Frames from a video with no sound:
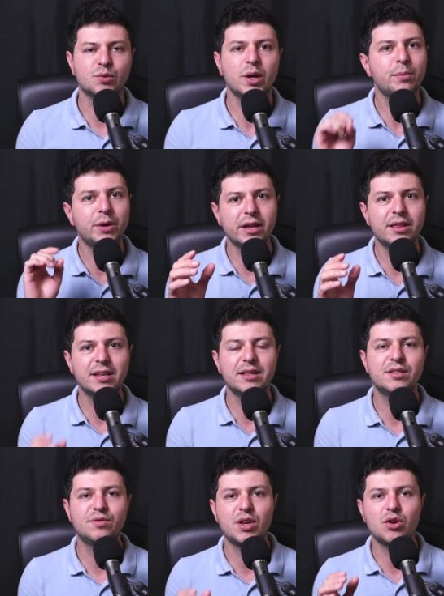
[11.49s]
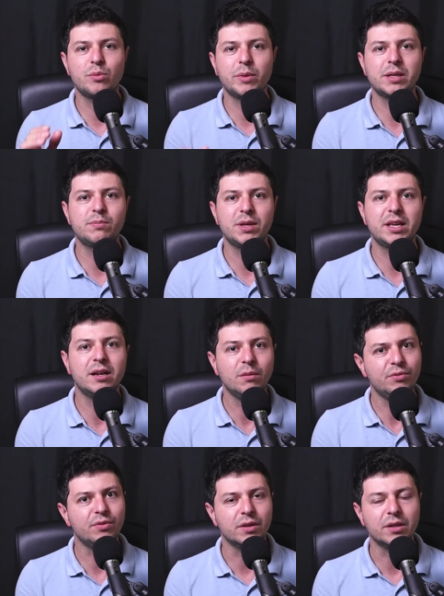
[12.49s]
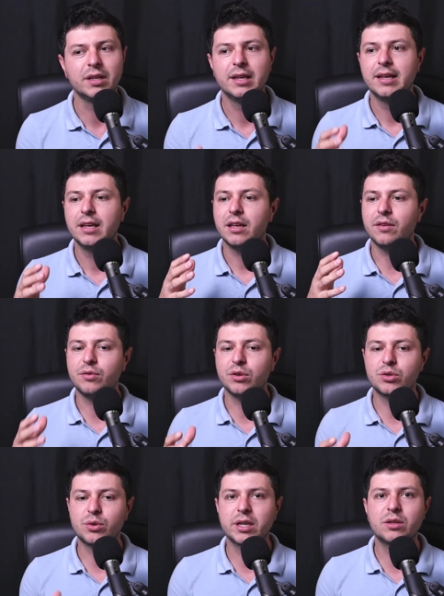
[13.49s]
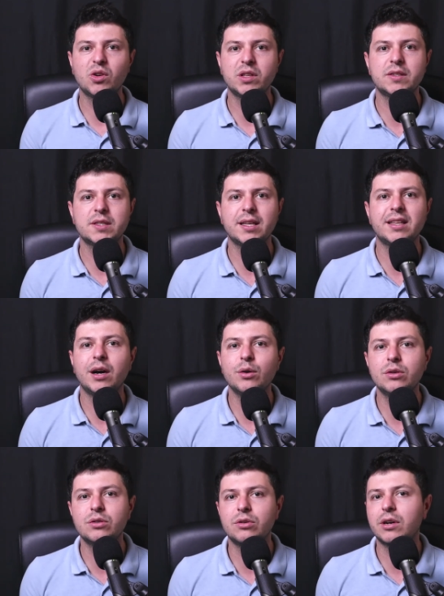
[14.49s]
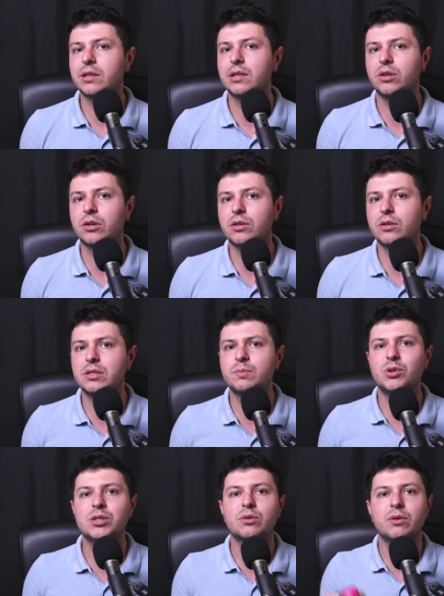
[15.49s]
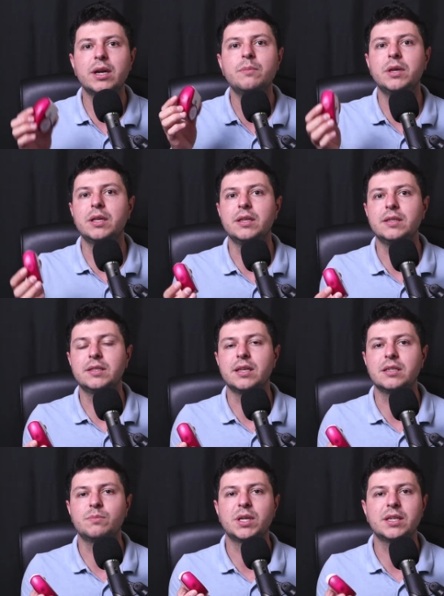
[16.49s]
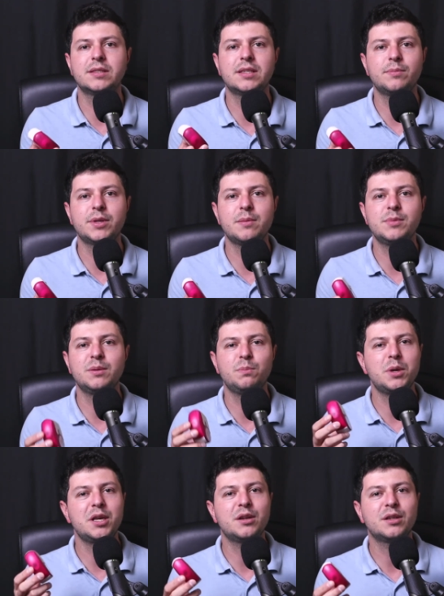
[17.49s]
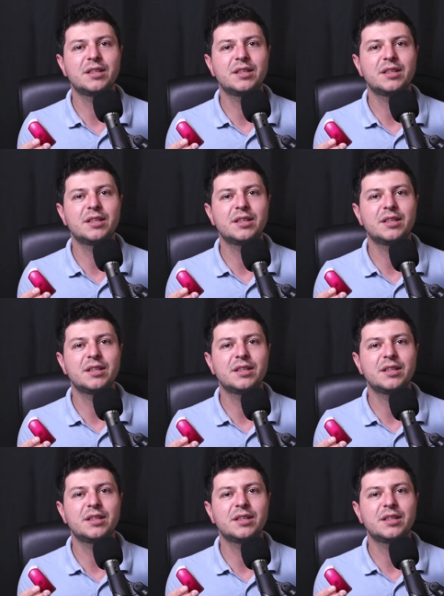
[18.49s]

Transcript: But I think this video might be helpful if you're trying to understand how your doctor is prescribing these things, because sometimes it may not